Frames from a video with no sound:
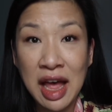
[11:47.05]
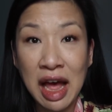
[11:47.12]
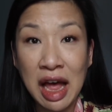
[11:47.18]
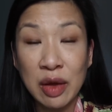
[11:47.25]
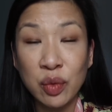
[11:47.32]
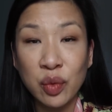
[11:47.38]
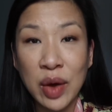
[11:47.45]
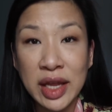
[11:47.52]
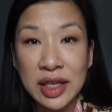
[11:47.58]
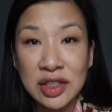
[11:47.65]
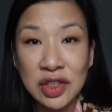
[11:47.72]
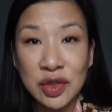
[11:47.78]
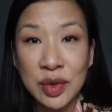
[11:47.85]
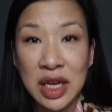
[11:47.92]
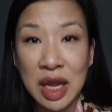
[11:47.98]
I went
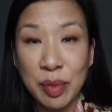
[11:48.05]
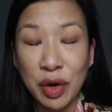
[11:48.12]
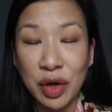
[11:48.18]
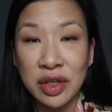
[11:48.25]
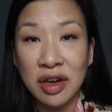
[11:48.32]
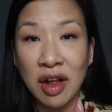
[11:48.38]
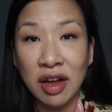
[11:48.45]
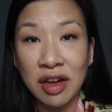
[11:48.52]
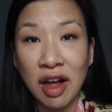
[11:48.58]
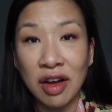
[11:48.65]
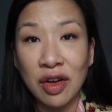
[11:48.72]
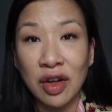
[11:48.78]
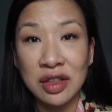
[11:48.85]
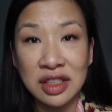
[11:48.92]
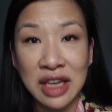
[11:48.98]
to a neighborhood in Hong Kong
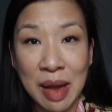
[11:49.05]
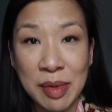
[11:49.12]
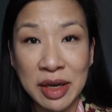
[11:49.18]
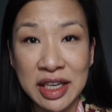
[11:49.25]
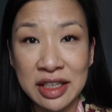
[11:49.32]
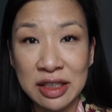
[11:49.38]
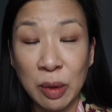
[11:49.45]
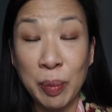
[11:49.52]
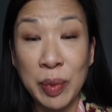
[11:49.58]
called Diamond Hill